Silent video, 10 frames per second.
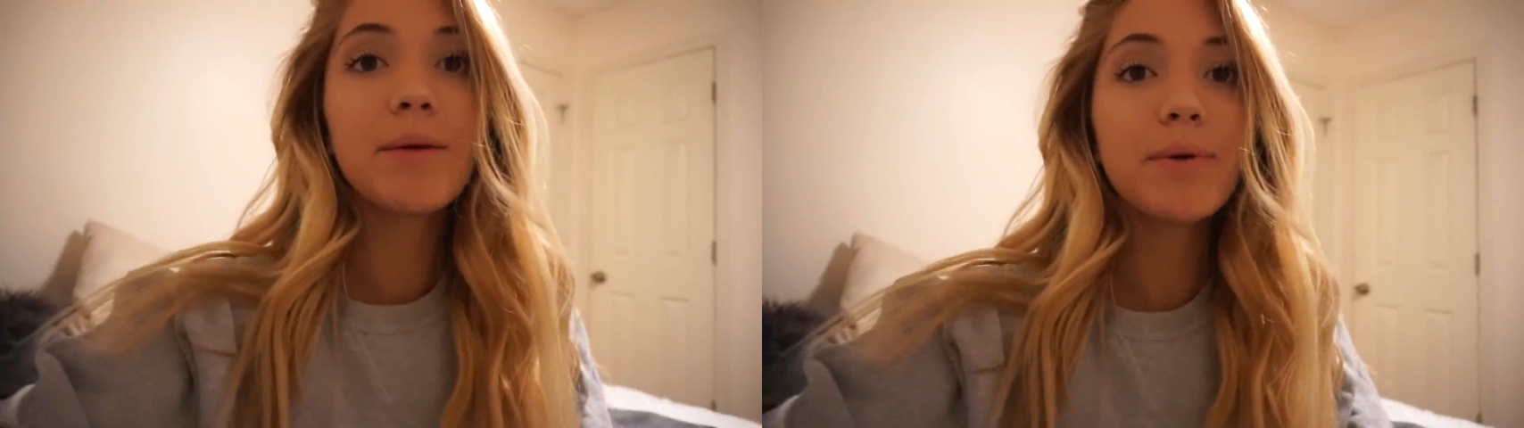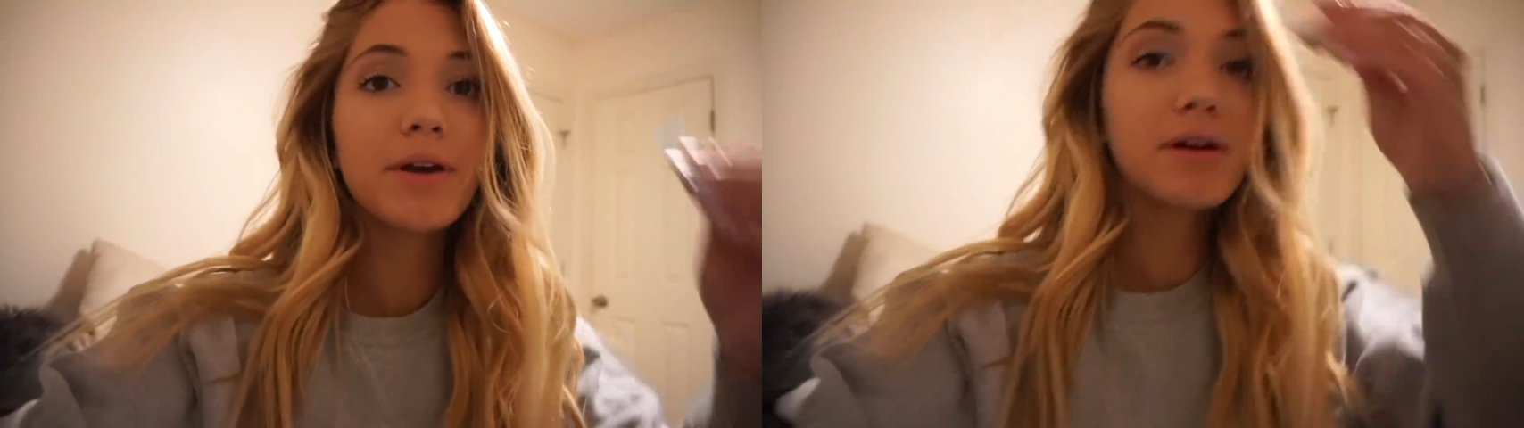
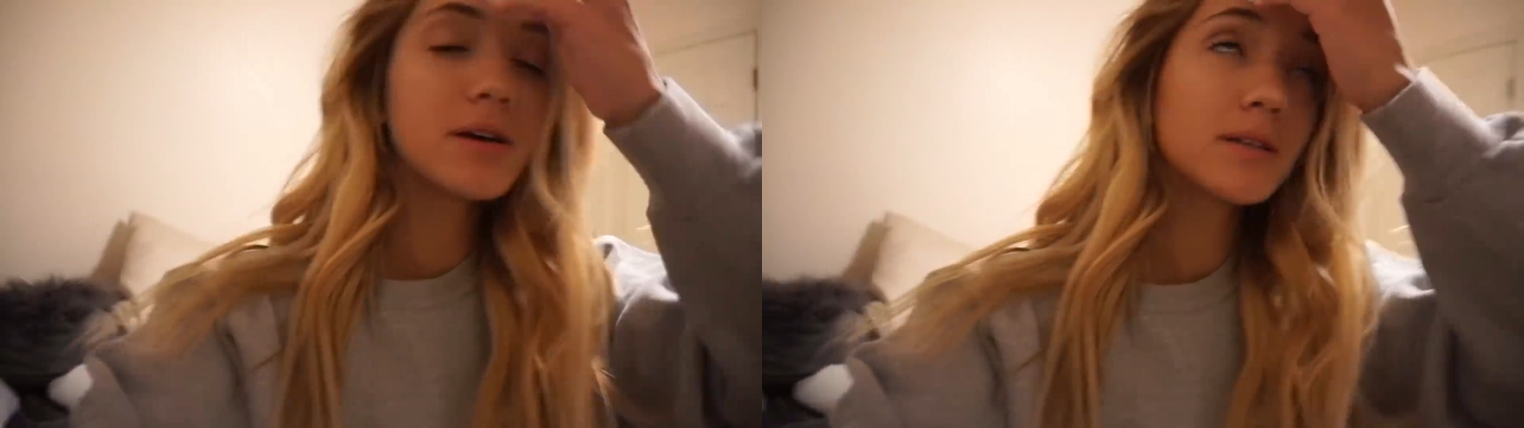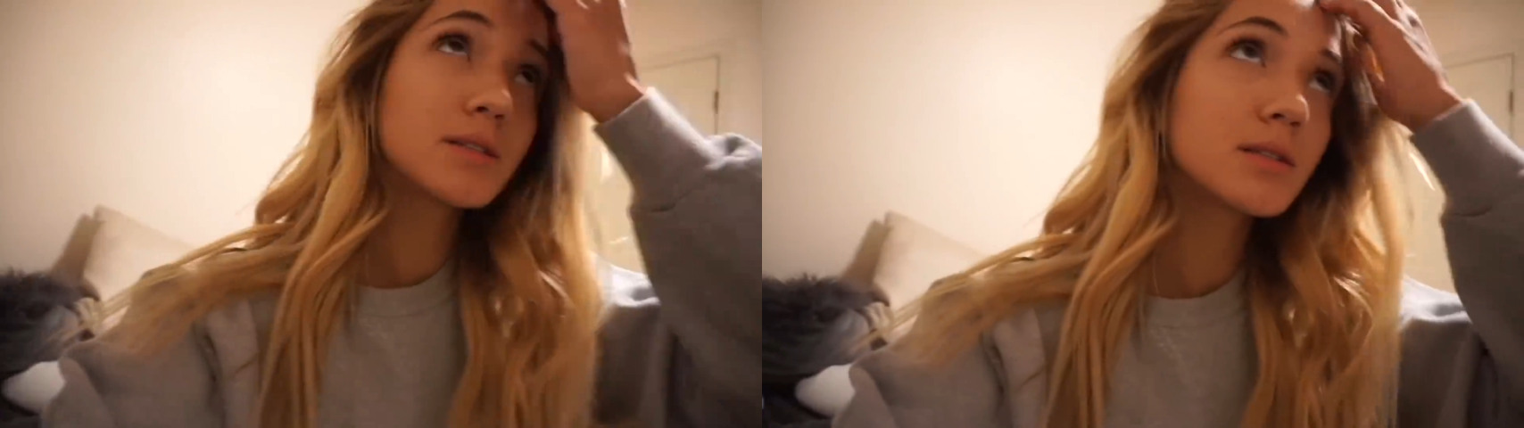
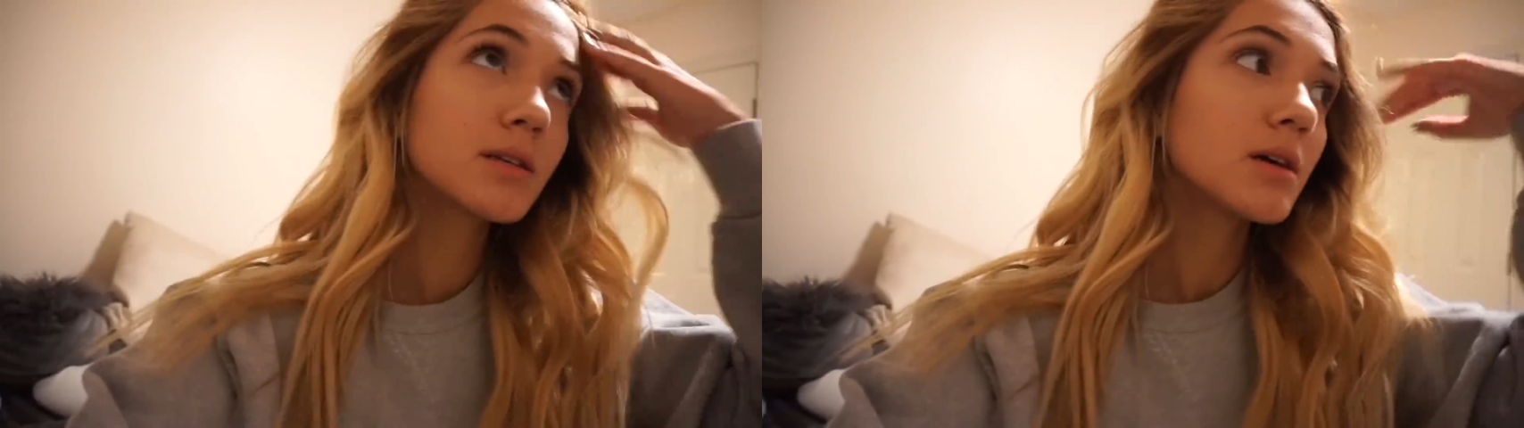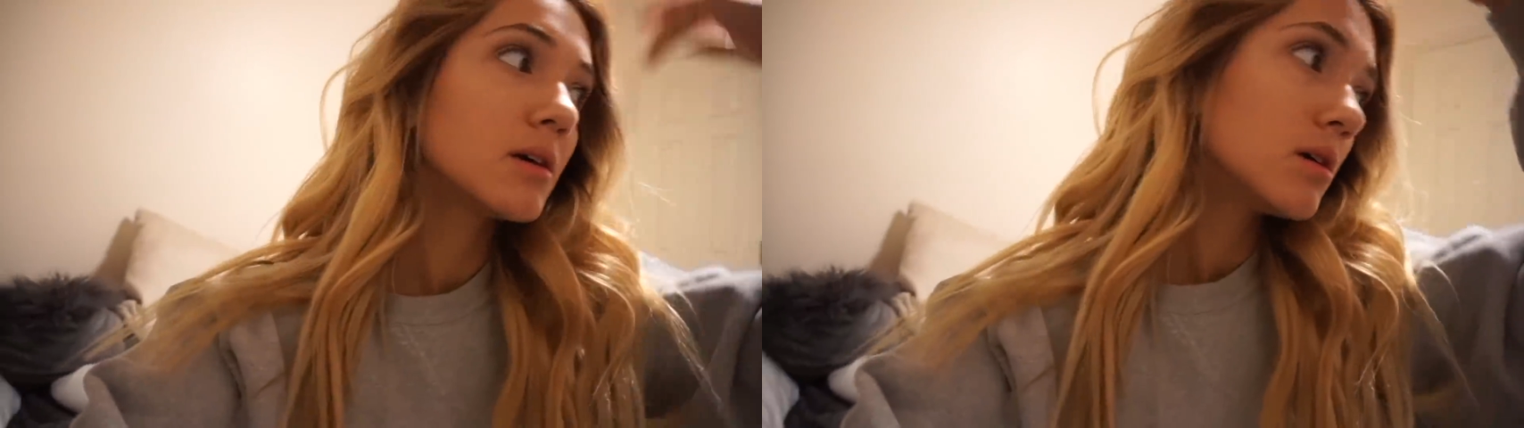because,
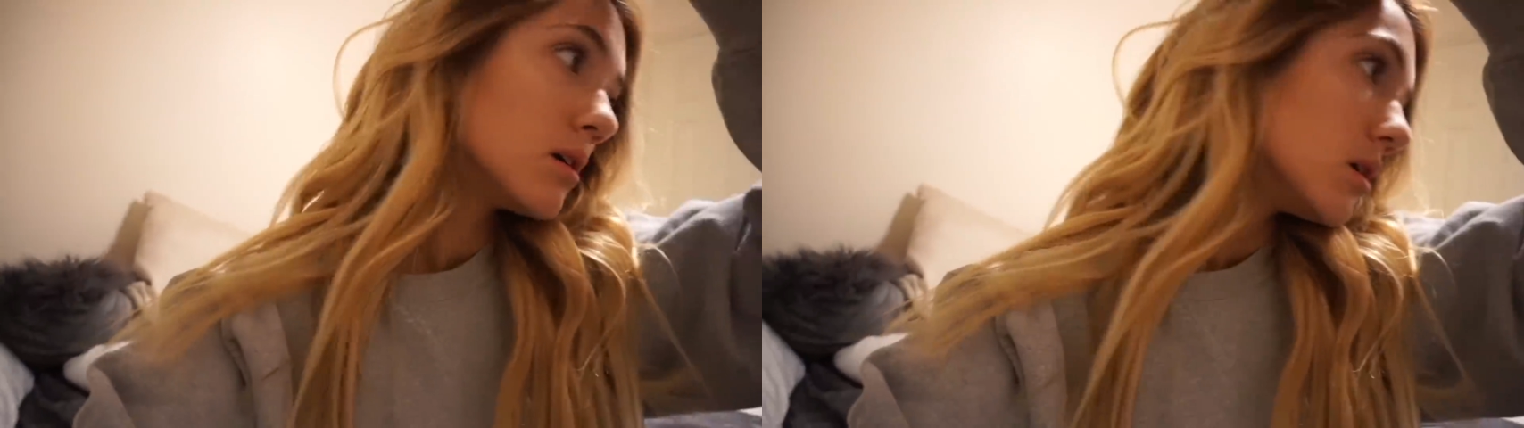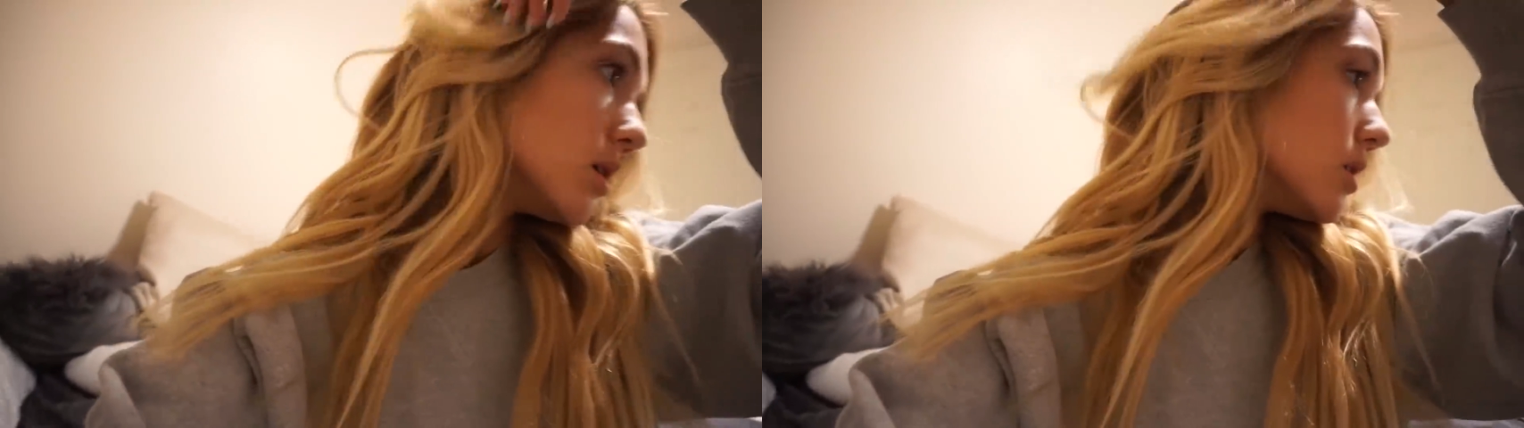
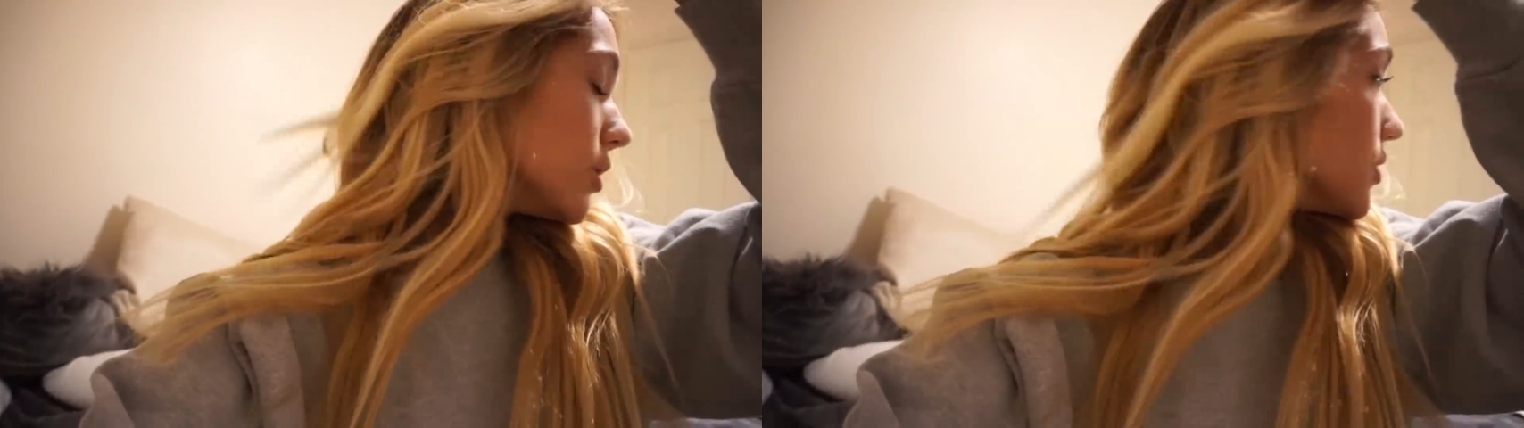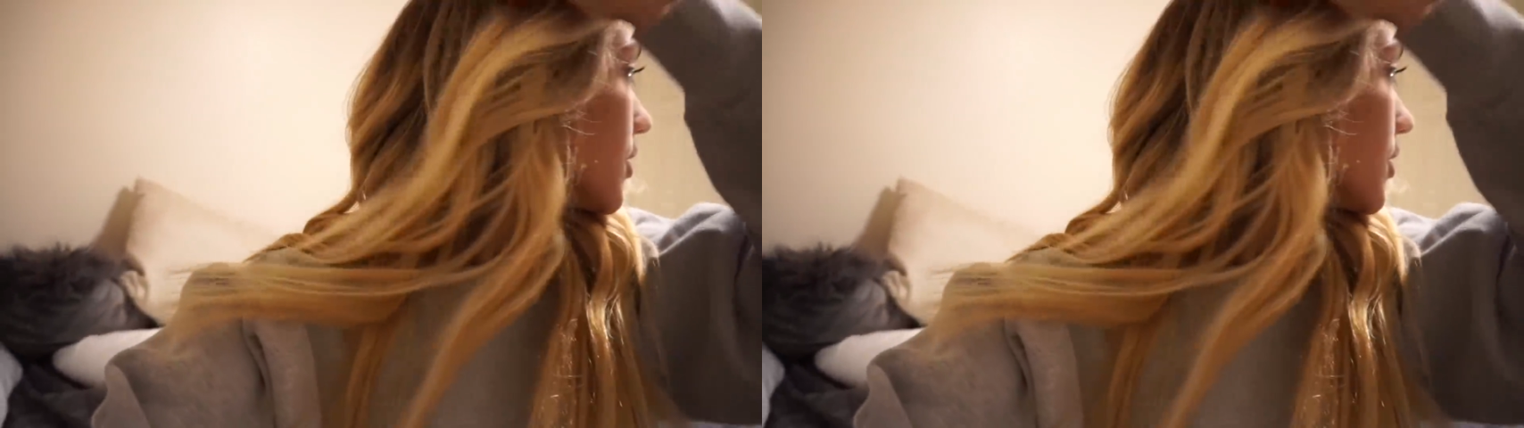you